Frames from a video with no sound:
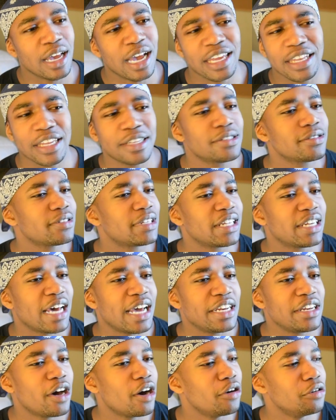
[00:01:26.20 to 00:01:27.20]
And little did
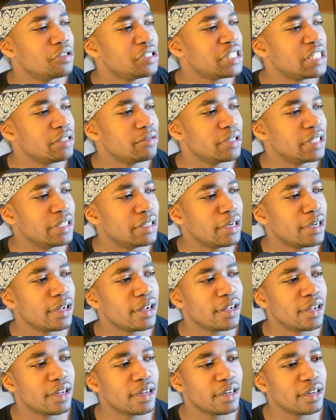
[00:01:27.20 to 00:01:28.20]
I know she wouldn't
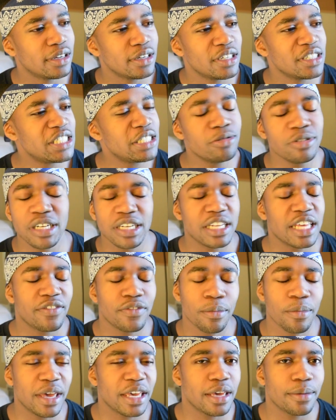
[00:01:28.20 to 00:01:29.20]

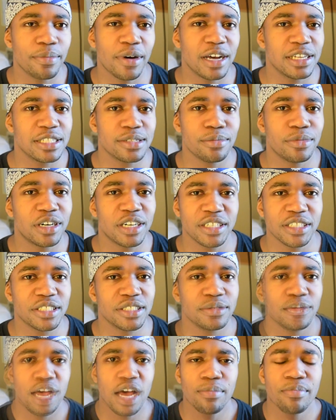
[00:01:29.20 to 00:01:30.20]
even make it past
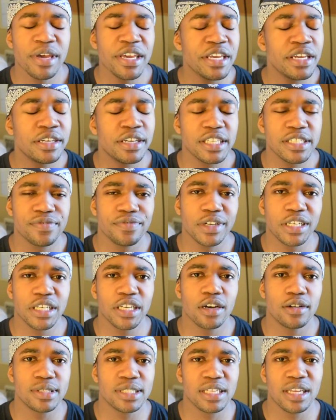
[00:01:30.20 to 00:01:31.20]
March. I'm making this
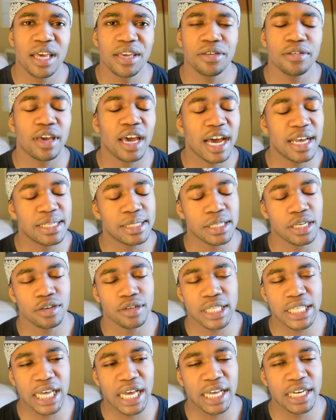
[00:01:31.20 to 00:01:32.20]
video to let you guys
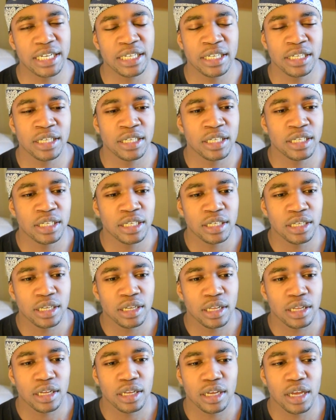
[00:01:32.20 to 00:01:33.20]
know that
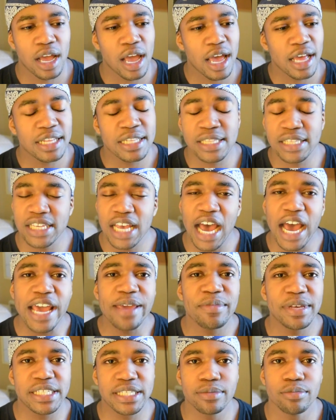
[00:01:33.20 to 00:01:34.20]

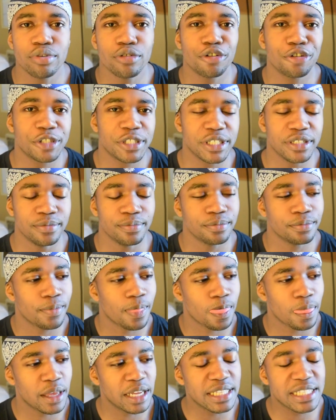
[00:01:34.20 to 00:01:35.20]
time is important.
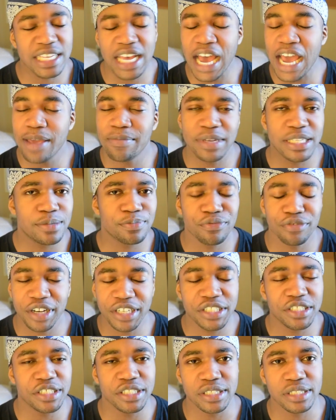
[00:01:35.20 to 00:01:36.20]
Time is
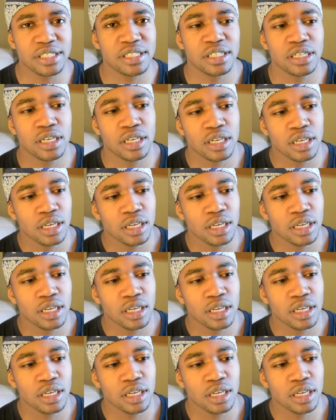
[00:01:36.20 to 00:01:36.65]
precious.